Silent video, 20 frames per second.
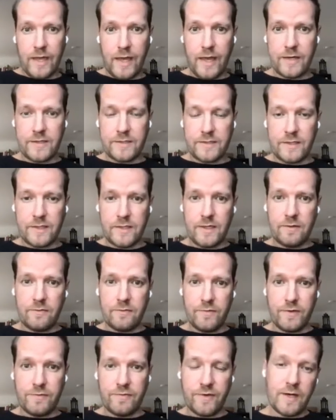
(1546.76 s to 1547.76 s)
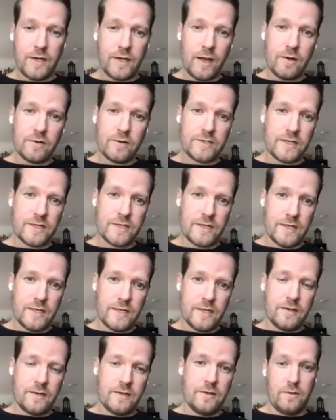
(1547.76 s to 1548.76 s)
and we figured out that,
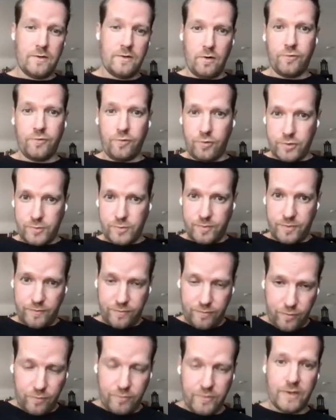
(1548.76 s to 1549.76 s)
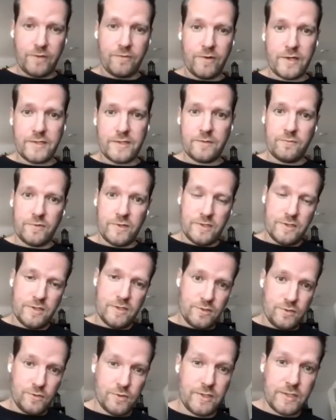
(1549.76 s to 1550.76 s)
of course, before we acquired them, we did
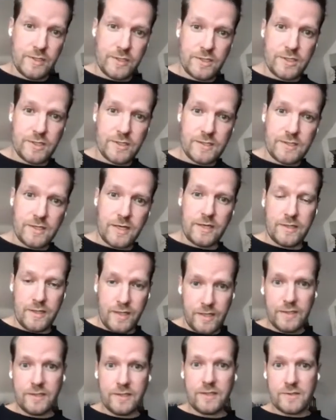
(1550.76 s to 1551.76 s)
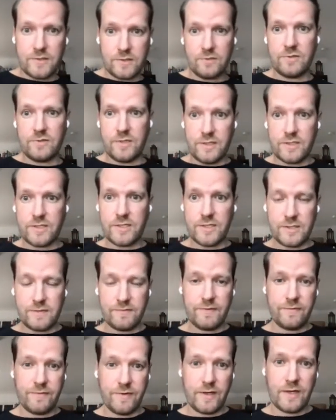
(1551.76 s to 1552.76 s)
a due diligence, and in this due diligence
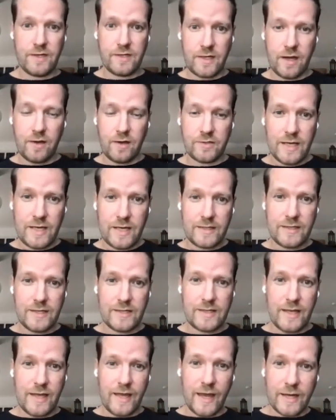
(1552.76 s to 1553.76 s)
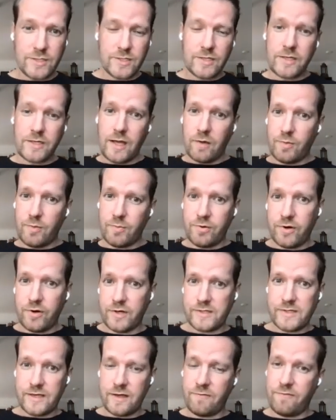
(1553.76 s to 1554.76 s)
we figured out that actually our
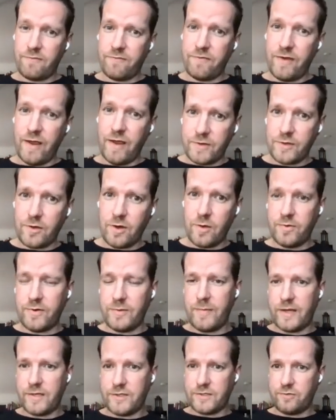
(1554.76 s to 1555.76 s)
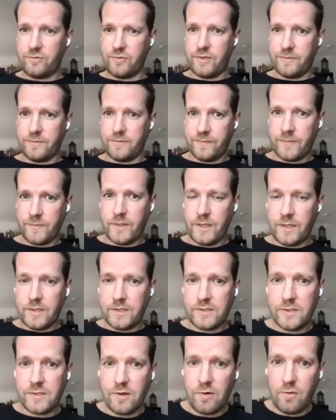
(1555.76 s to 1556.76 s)
products are very complementary.
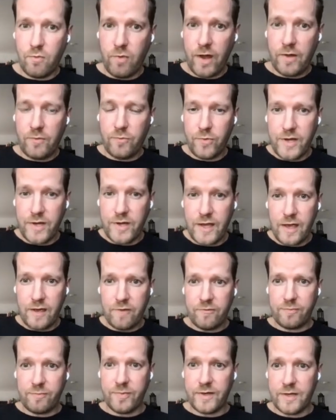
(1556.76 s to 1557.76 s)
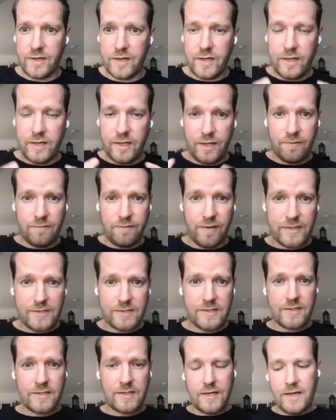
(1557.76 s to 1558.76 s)
So while we have been
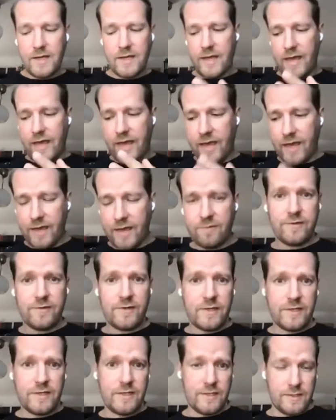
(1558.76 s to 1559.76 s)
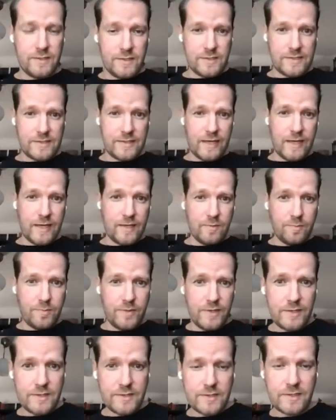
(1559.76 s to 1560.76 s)
invested heavily in the
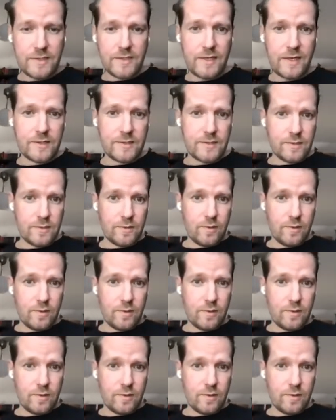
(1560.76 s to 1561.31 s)
scalability and the